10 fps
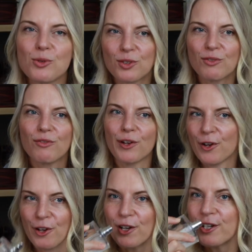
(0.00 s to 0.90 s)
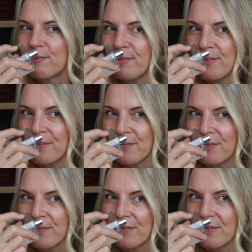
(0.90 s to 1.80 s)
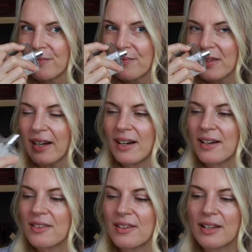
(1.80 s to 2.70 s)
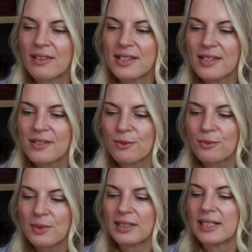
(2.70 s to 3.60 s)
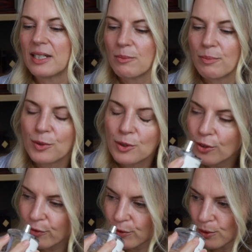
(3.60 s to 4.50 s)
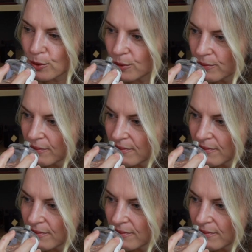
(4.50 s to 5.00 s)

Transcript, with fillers: good for her. Uh, this is a really beautiful,